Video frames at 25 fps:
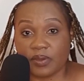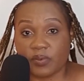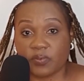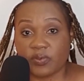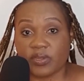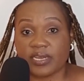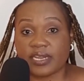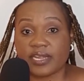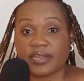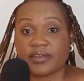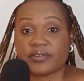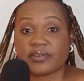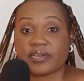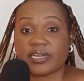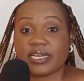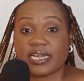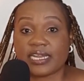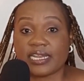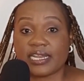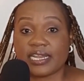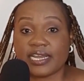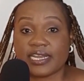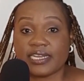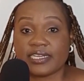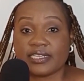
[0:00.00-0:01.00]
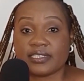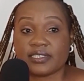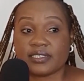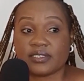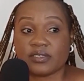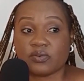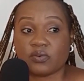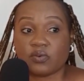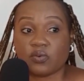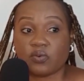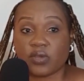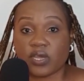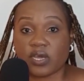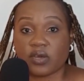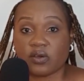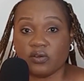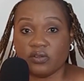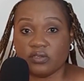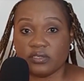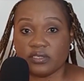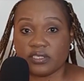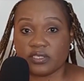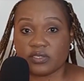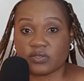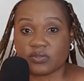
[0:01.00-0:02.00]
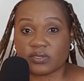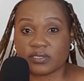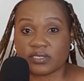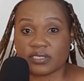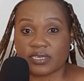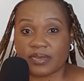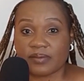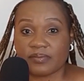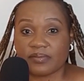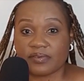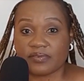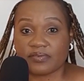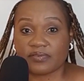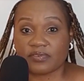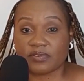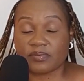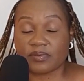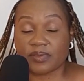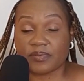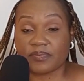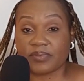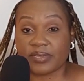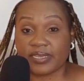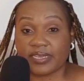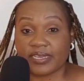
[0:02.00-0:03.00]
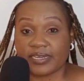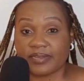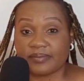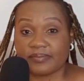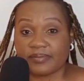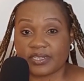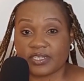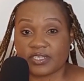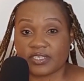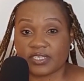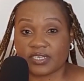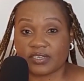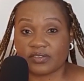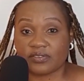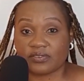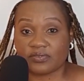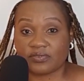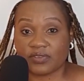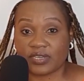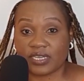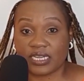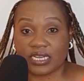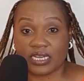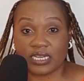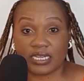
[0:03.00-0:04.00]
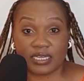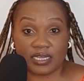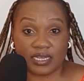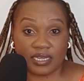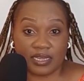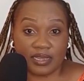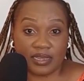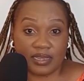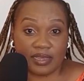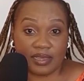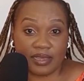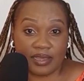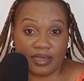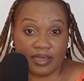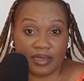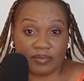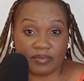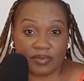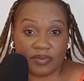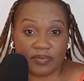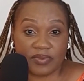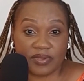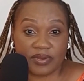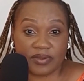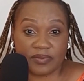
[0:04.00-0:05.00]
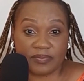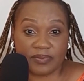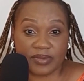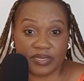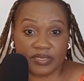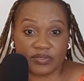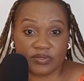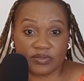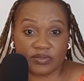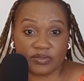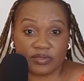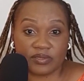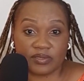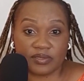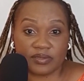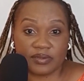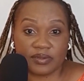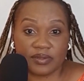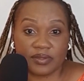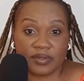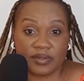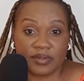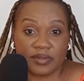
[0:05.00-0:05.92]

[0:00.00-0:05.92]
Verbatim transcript: But when I realized where all this was coming from, I began my journey of healing. I'm a better person.